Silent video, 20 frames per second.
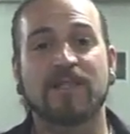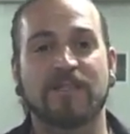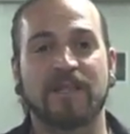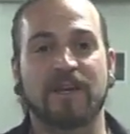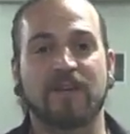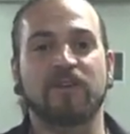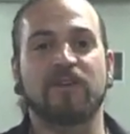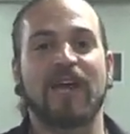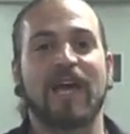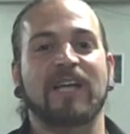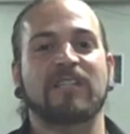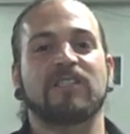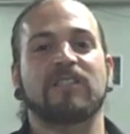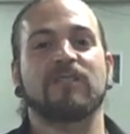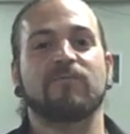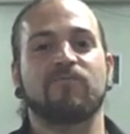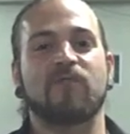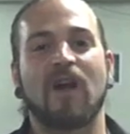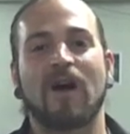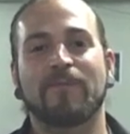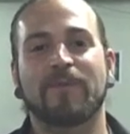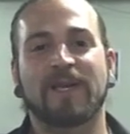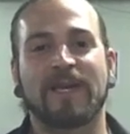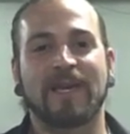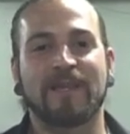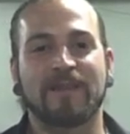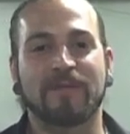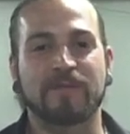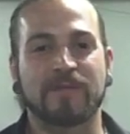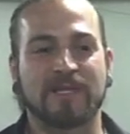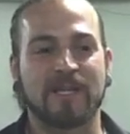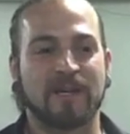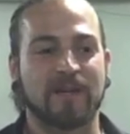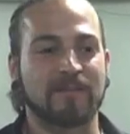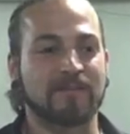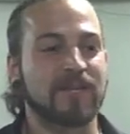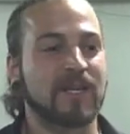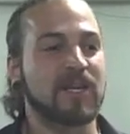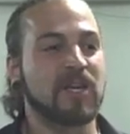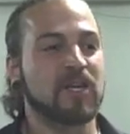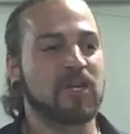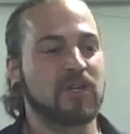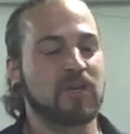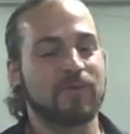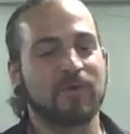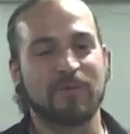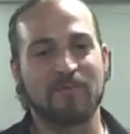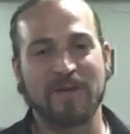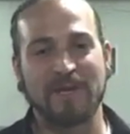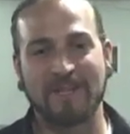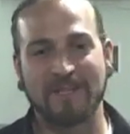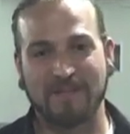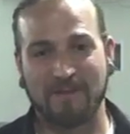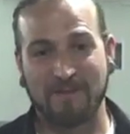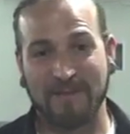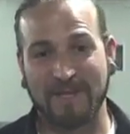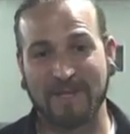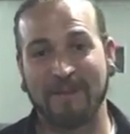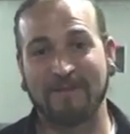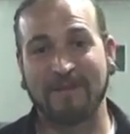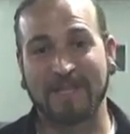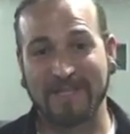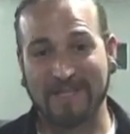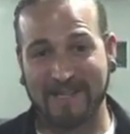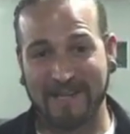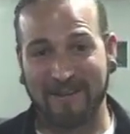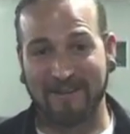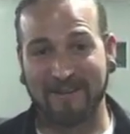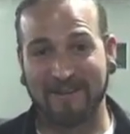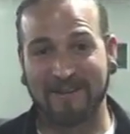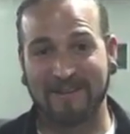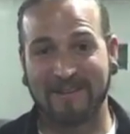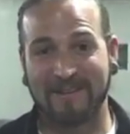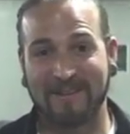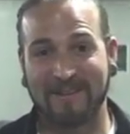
that could actually propagate themselves. Human beings are becoming sterile